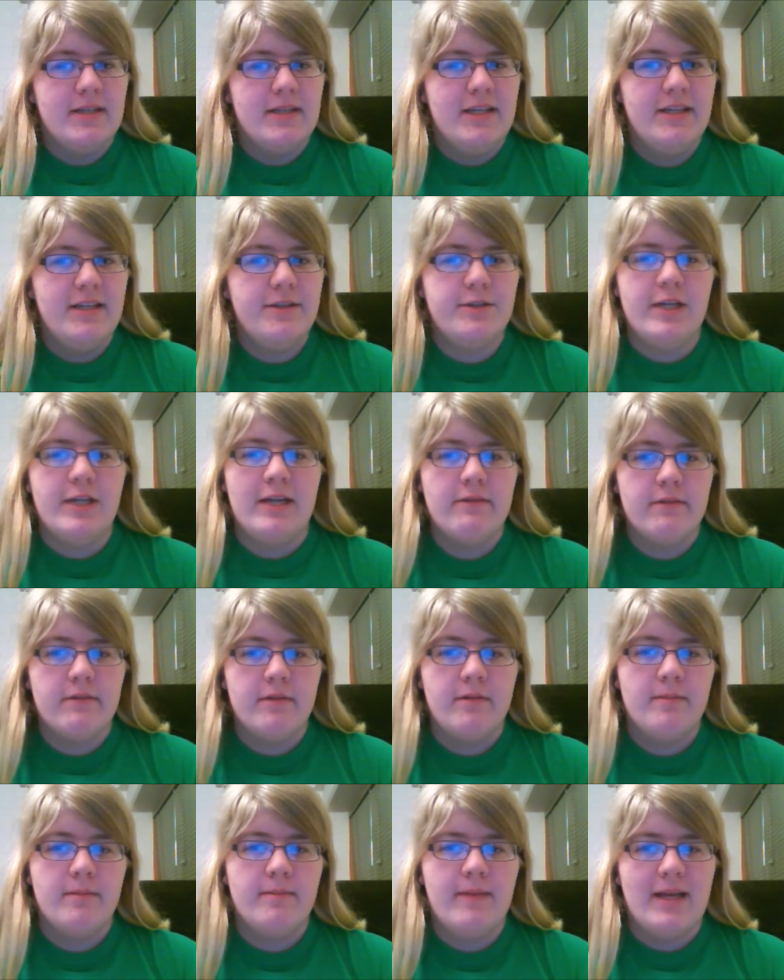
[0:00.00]
In
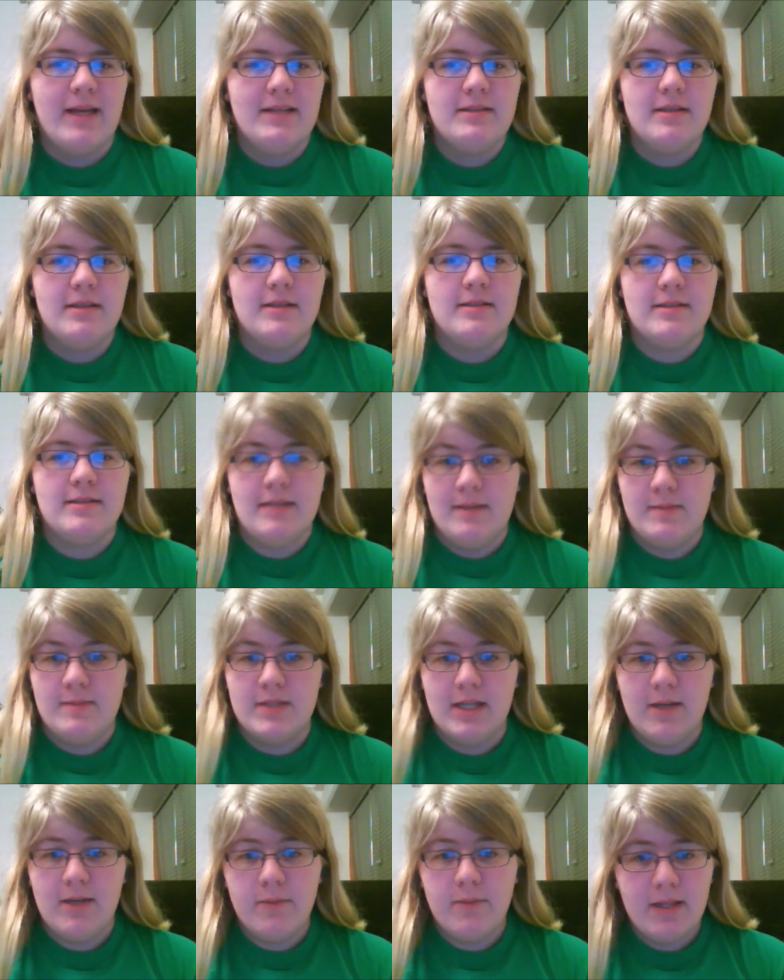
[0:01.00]
general, Madison seems
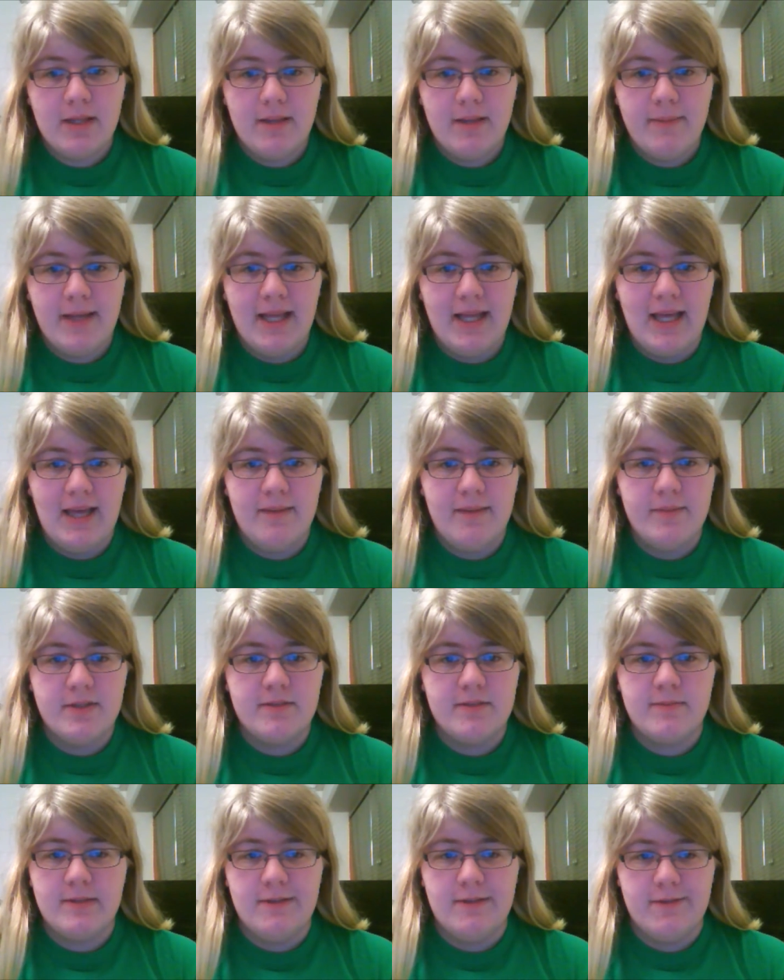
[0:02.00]
like a really big campus
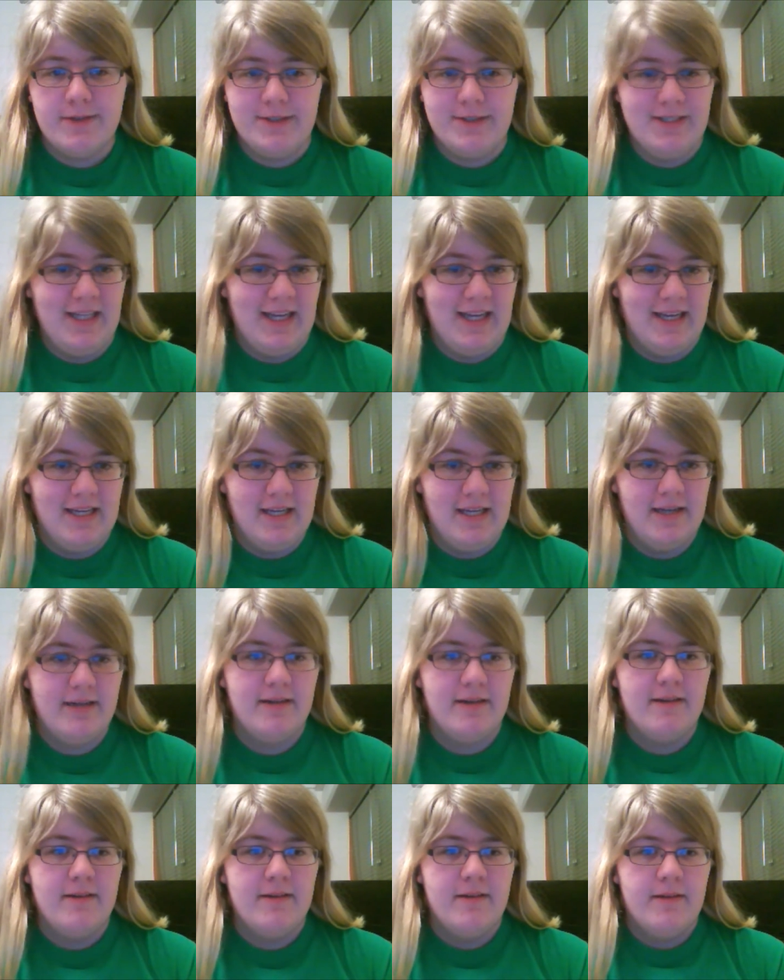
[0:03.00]
when you first get here,
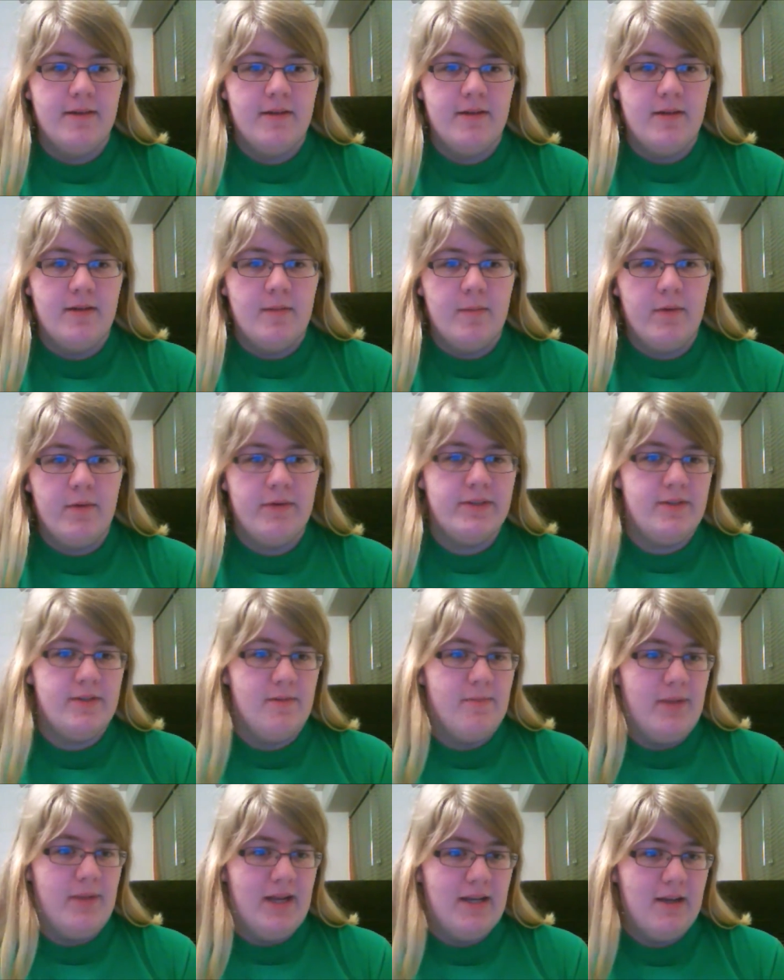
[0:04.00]
but once
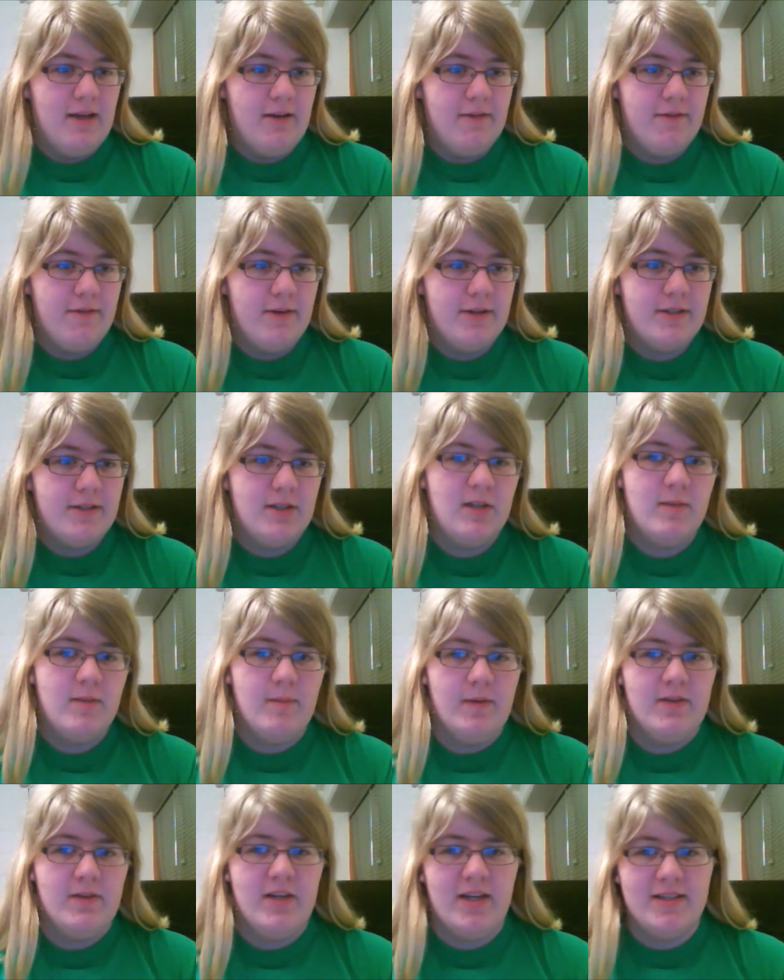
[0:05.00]
you've been here for a term,
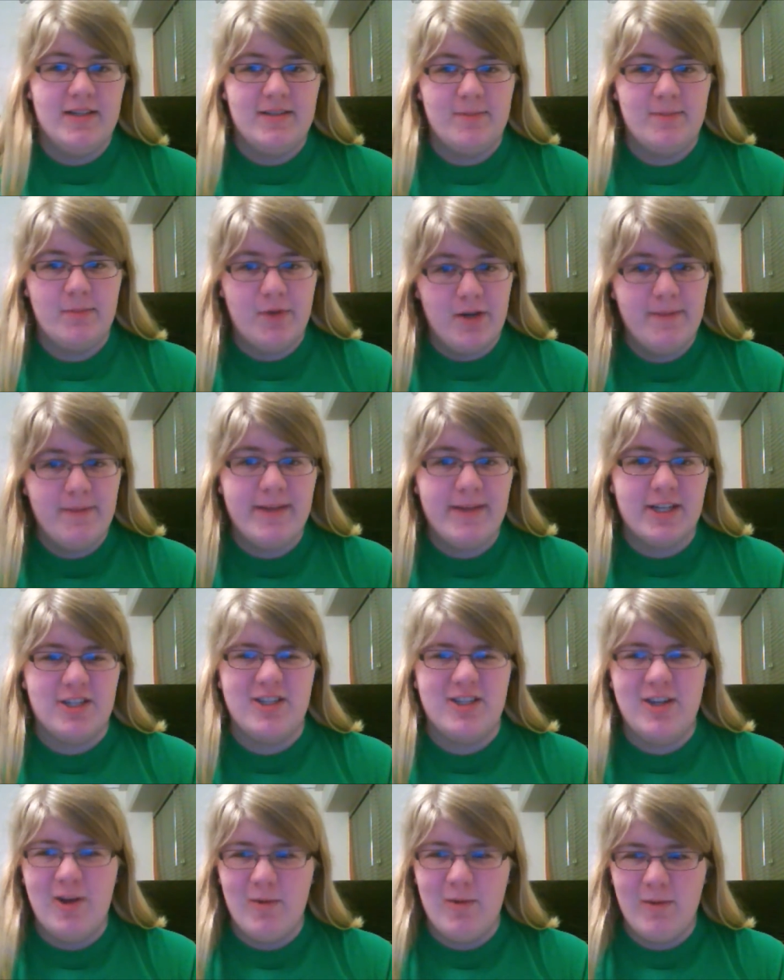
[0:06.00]
you start to pretty much
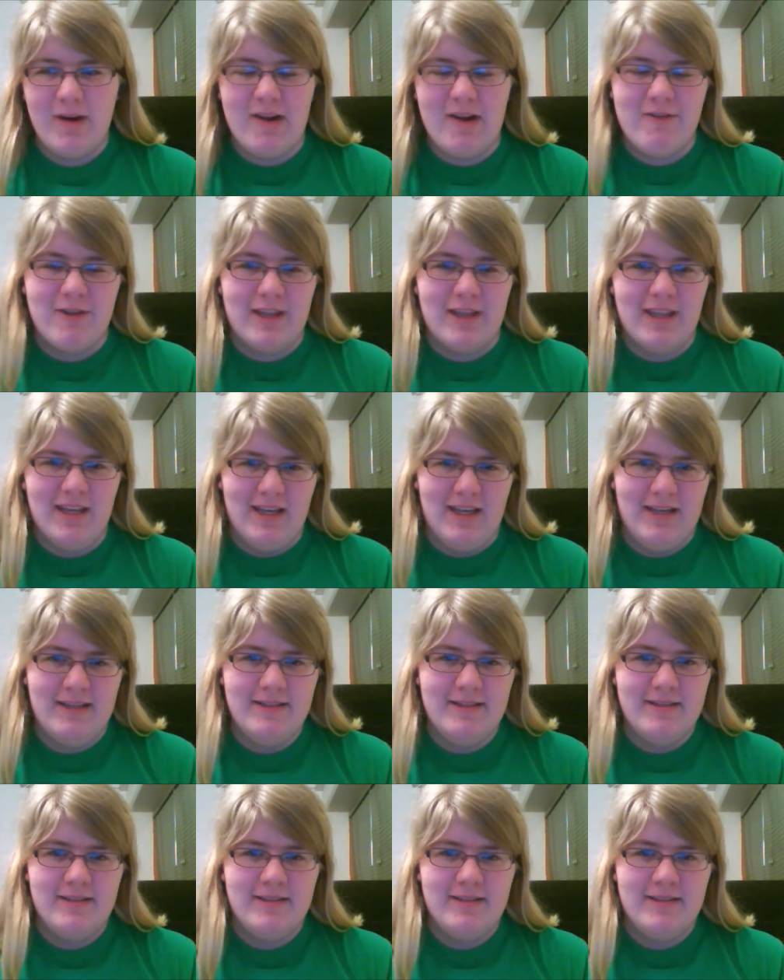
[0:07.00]
know where everything is.